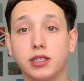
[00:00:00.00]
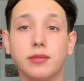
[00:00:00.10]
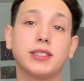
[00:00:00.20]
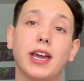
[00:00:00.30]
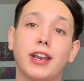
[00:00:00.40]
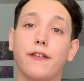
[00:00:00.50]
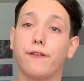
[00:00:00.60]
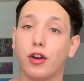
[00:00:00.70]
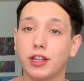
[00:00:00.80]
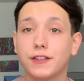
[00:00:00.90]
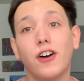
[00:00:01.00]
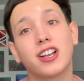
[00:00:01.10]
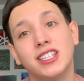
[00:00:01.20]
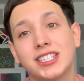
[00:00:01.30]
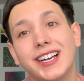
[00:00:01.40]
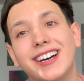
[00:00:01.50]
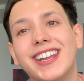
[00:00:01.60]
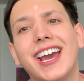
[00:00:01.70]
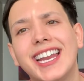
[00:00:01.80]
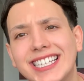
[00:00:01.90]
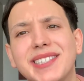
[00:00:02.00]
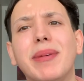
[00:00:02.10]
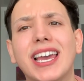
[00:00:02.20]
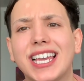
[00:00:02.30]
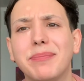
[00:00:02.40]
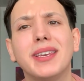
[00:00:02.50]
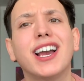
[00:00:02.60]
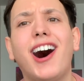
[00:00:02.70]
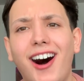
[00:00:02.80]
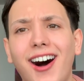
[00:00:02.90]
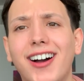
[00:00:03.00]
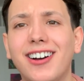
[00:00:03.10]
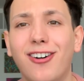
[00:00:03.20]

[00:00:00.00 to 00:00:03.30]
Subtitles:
because I'm standing in front of the fucking sun and it's making me hot.